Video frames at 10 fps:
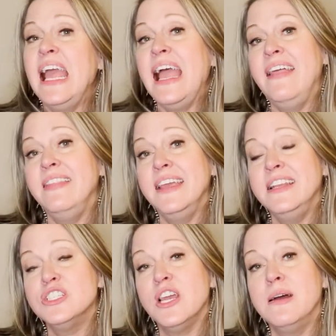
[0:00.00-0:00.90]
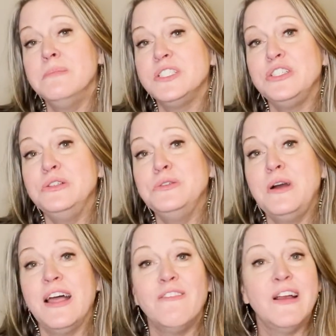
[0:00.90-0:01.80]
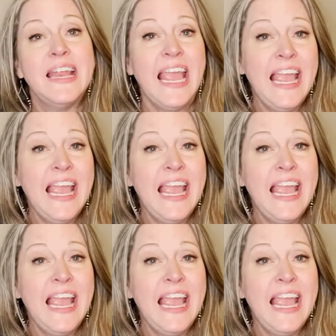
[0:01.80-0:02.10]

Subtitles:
and then jump to around